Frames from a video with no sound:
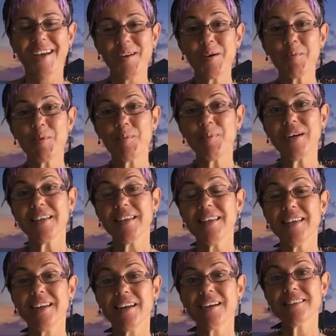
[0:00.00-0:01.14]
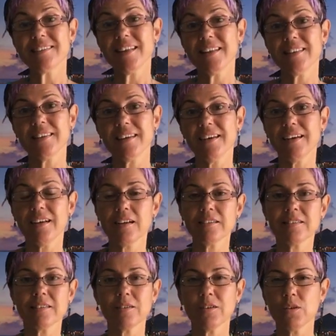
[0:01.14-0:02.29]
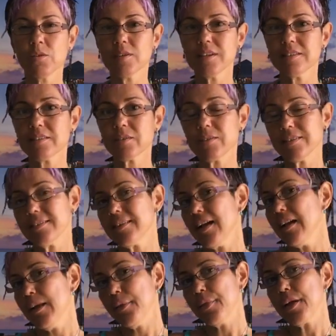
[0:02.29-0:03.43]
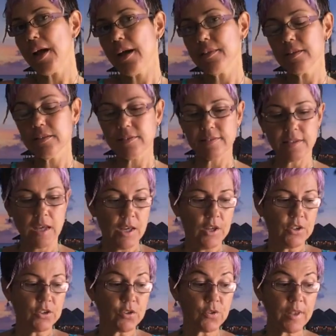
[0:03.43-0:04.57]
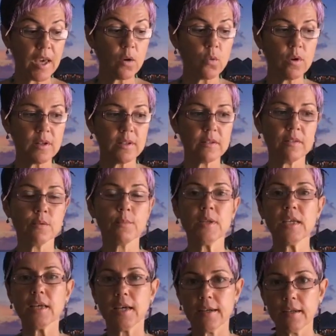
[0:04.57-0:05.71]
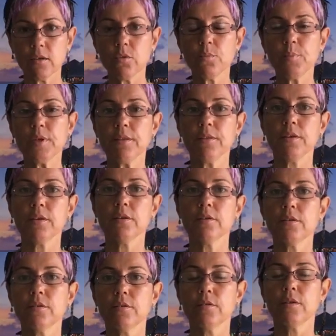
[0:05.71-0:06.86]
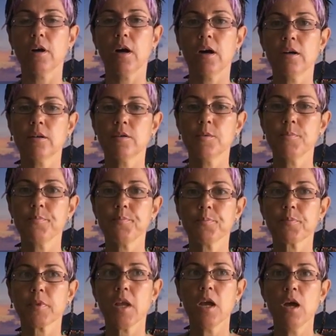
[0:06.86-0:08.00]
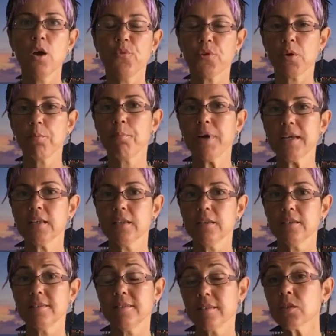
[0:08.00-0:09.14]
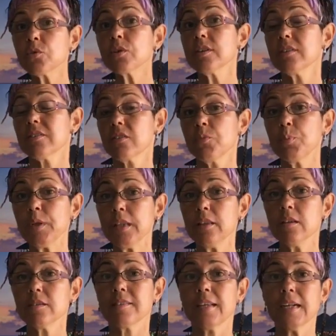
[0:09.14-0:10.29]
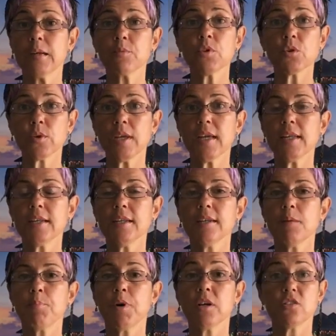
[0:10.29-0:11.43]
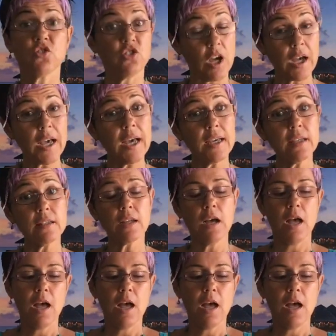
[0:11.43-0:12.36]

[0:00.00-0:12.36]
Hello everybody, here in Satya, also known as Crystal Health Goddess. Today I wanted to make a new video from my series of videos that I'm creating about Shungite.